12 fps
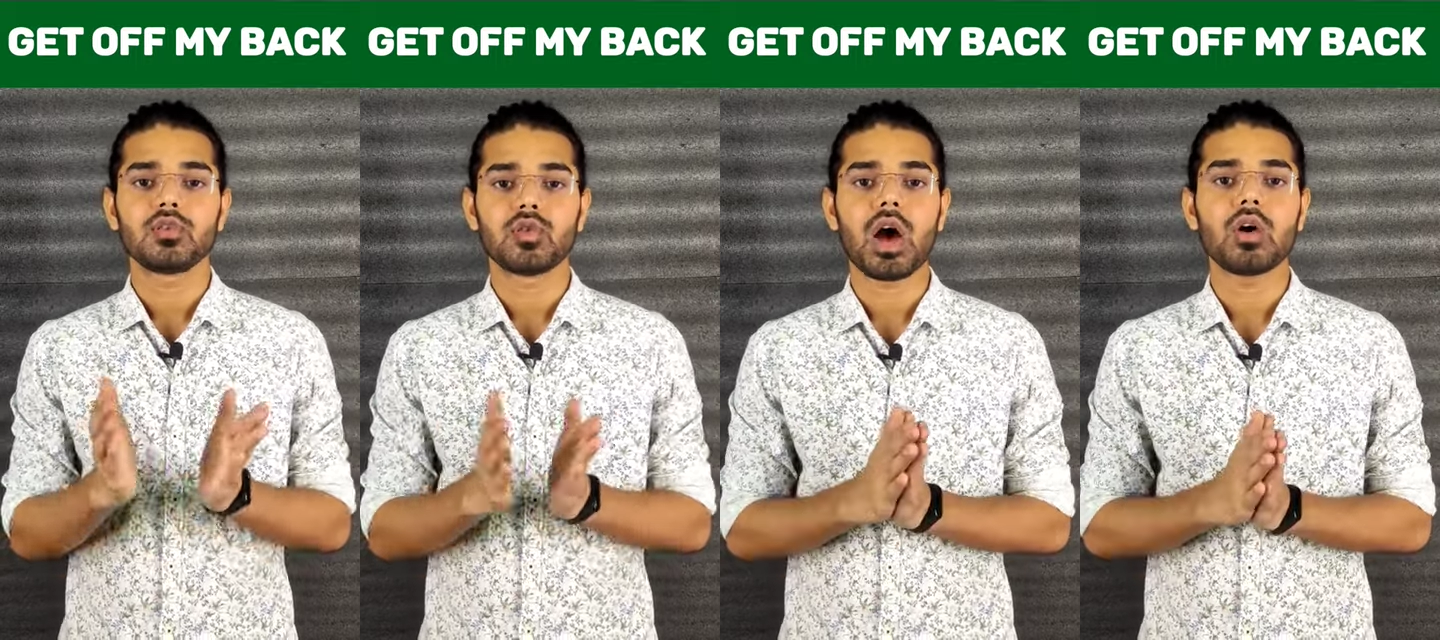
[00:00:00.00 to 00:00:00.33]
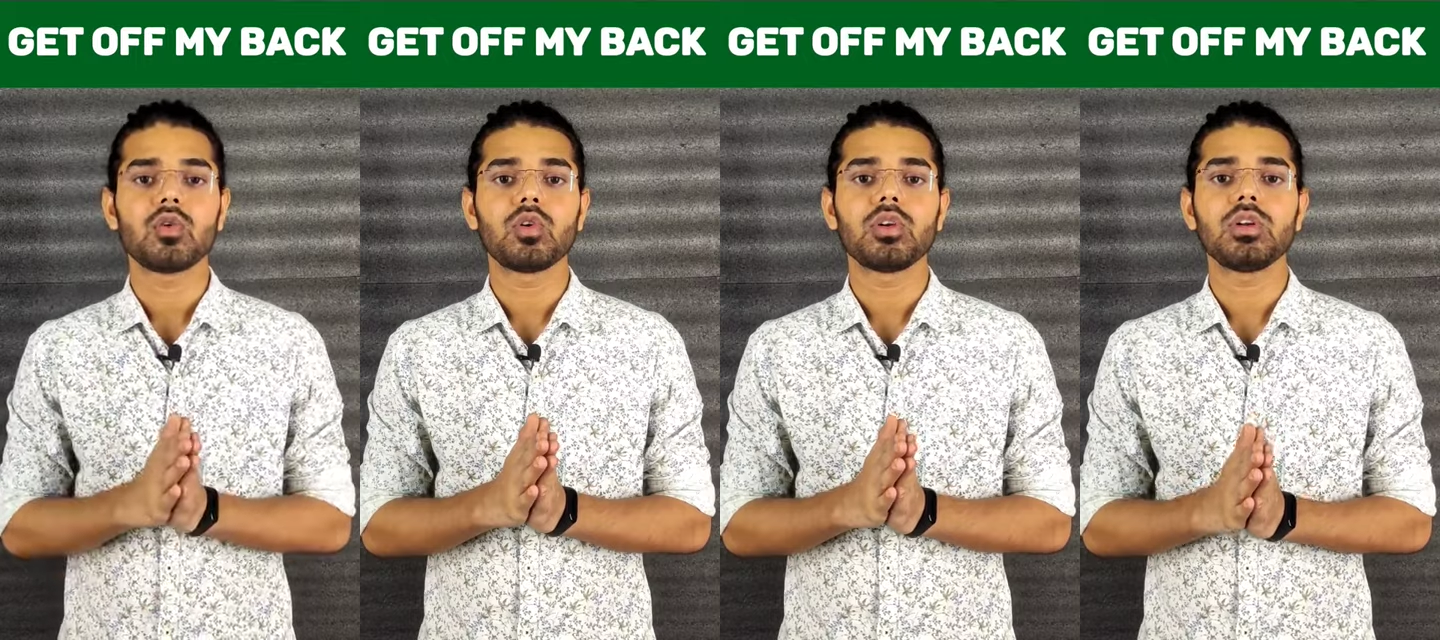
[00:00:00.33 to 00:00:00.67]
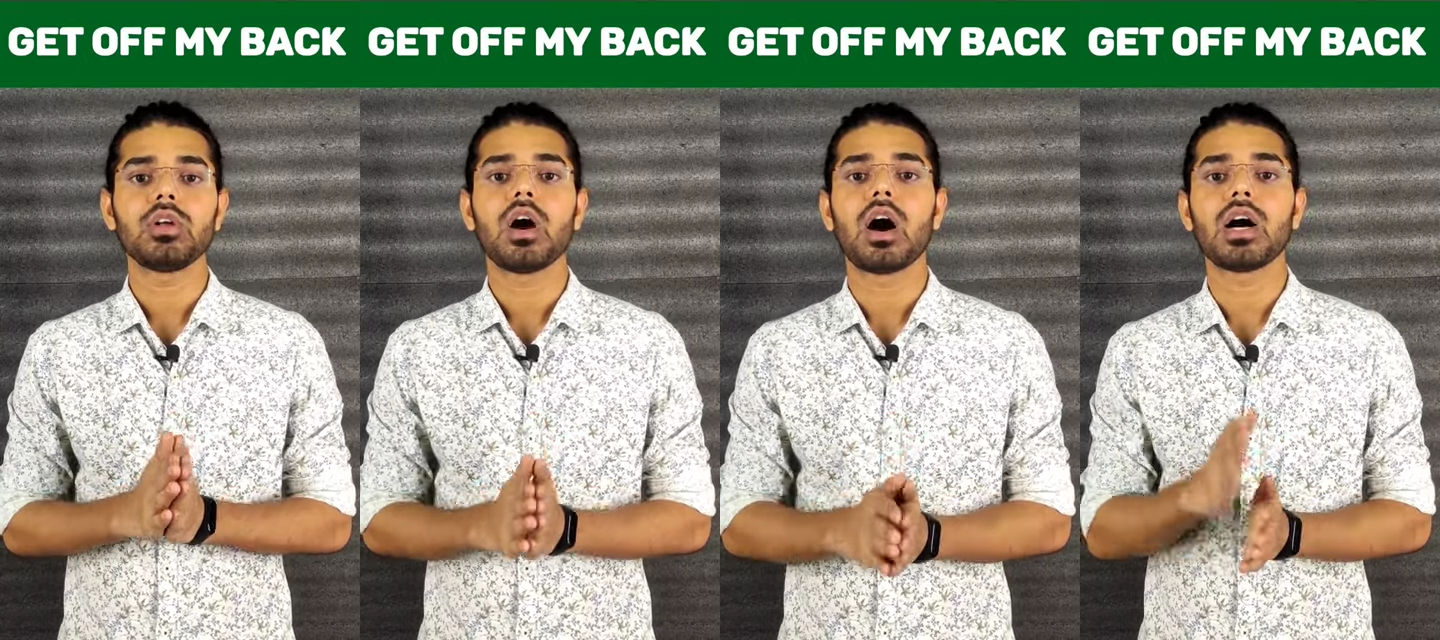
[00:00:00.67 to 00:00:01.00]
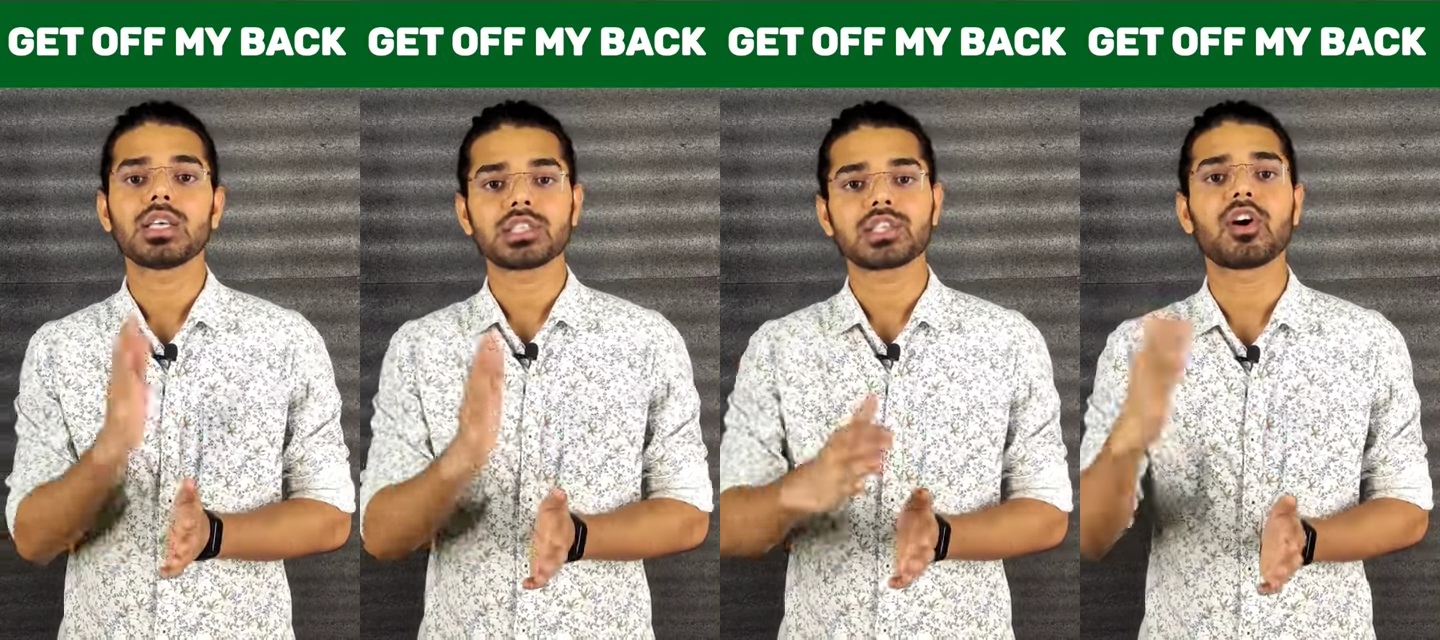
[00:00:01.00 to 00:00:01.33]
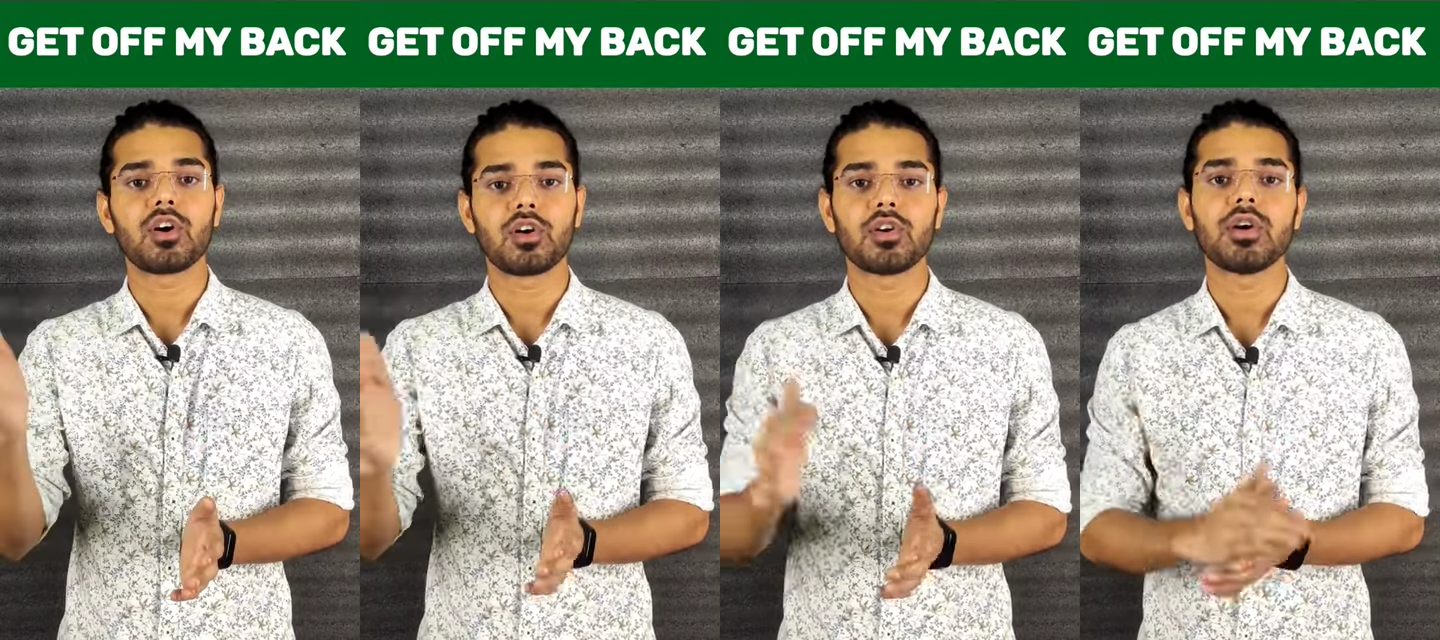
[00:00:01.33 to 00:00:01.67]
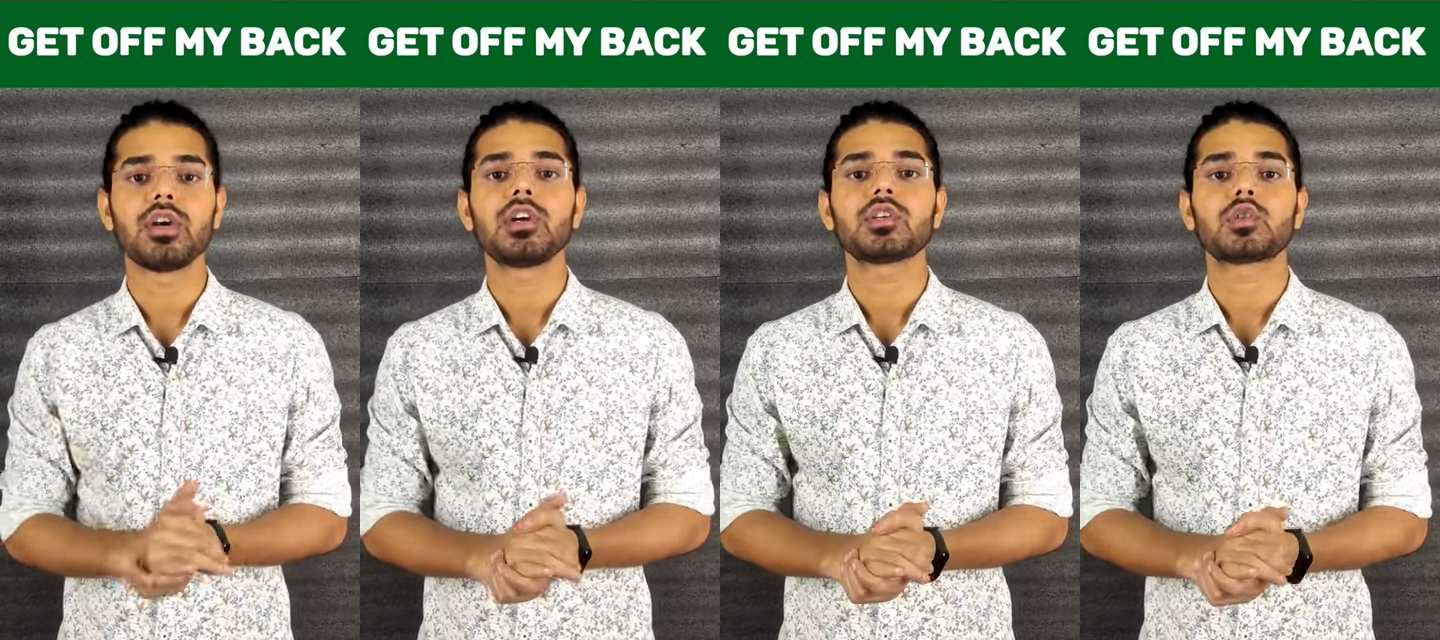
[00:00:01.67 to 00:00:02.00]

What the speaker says: Rahul asked her